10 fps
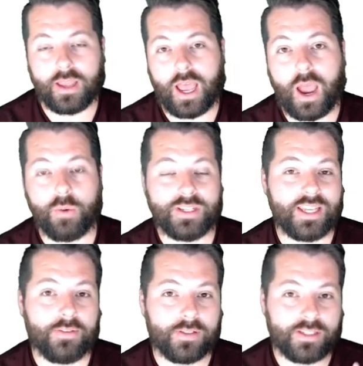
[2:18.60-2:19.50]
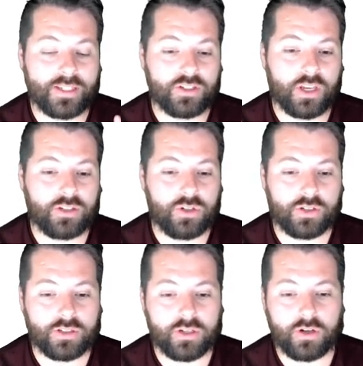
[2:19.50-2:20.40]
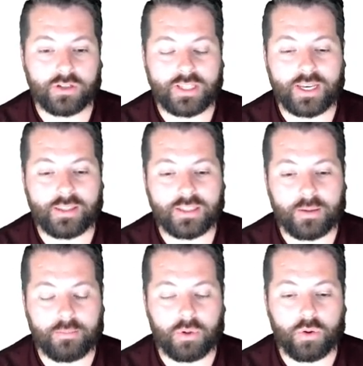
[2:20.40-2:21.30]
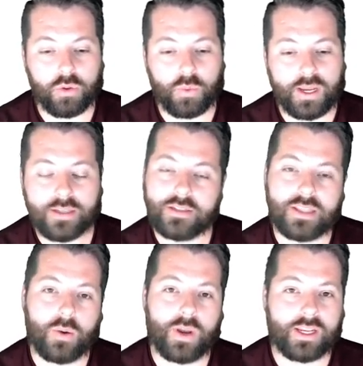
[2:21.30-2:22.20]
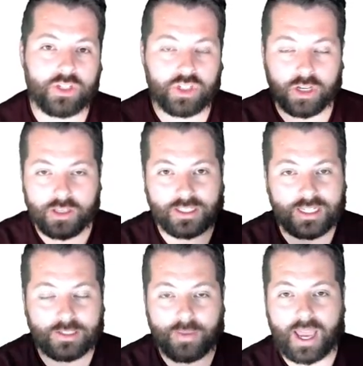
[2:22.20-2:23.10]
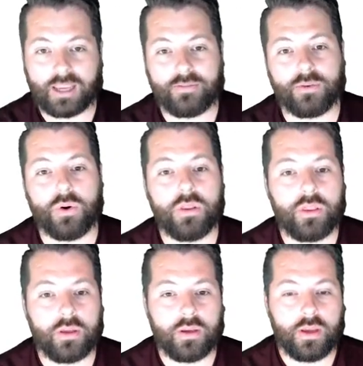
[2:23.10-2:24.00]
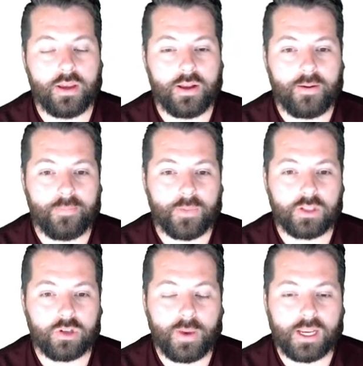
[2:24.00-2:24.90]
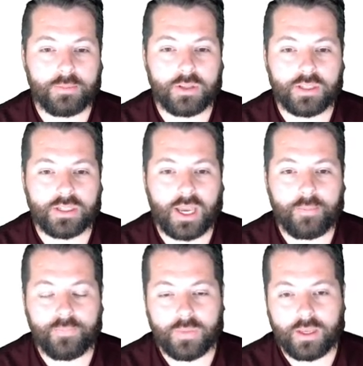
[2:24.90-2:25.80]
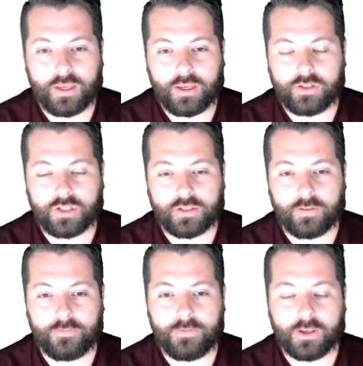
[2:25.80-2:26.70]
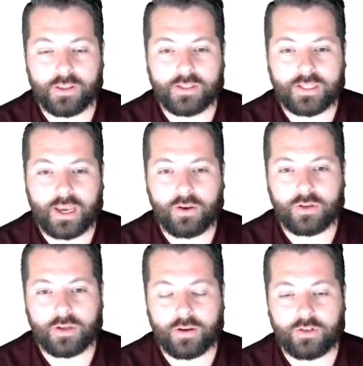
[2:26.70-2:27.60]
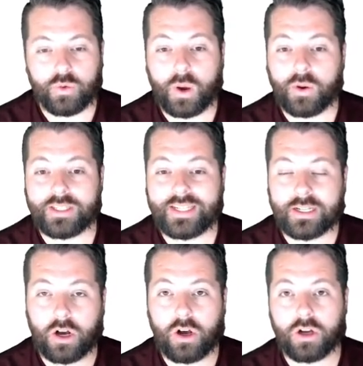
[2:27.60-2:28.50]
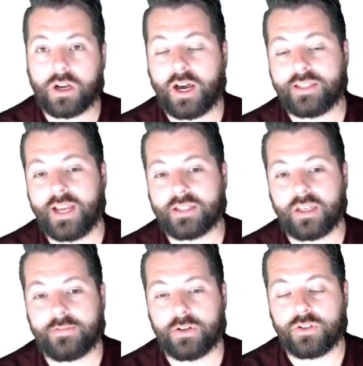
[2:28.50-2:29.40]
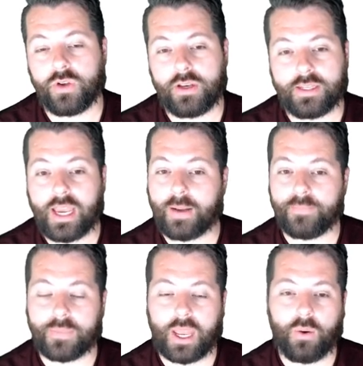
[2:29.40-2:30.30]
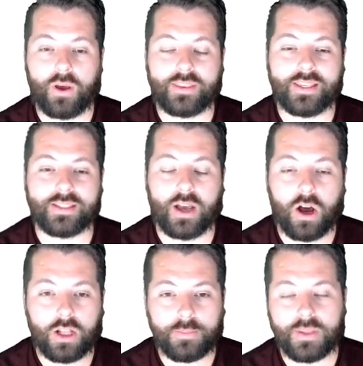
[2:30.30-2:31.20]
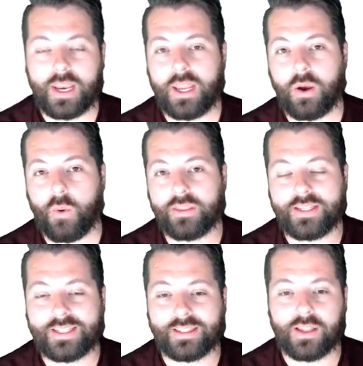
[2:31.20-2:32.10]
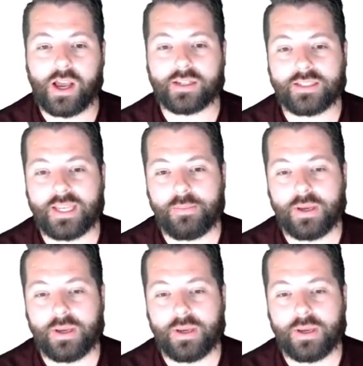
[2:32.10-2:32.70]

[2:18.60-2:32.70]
I would definitely suggest you consider setting this up both ways. That way you can share these leads back and forth. Let's go back up to the top, just fill this out. Do I wanna sync all contacts on first run? Yeah, I want this all up to date. I want these in lockstep.